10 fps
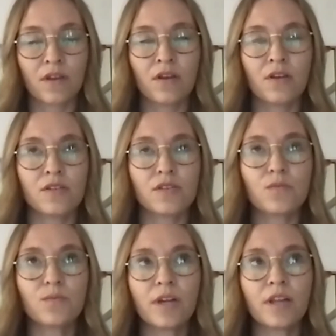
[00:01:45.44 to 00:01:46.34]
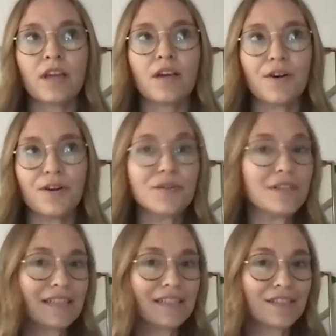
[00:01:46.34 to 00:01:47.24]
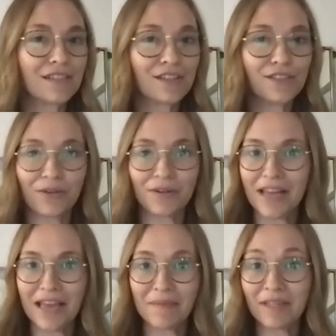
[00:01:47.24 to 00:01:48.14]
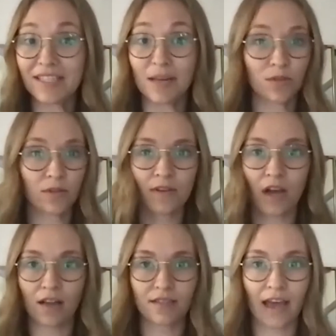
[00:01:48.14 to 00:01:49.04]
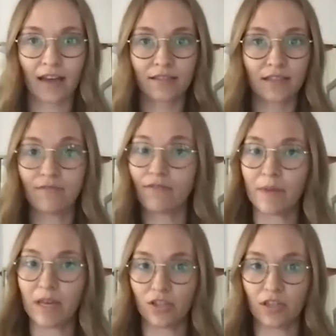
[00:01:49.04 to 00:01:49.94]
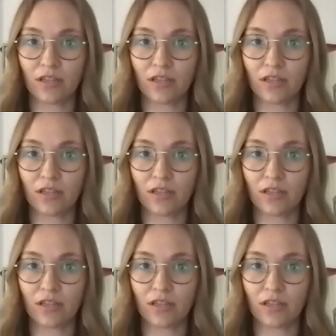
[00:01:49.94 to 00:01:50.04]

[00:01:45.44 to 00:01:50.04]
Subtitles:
So really all you need is a donor name and some sort of contact information.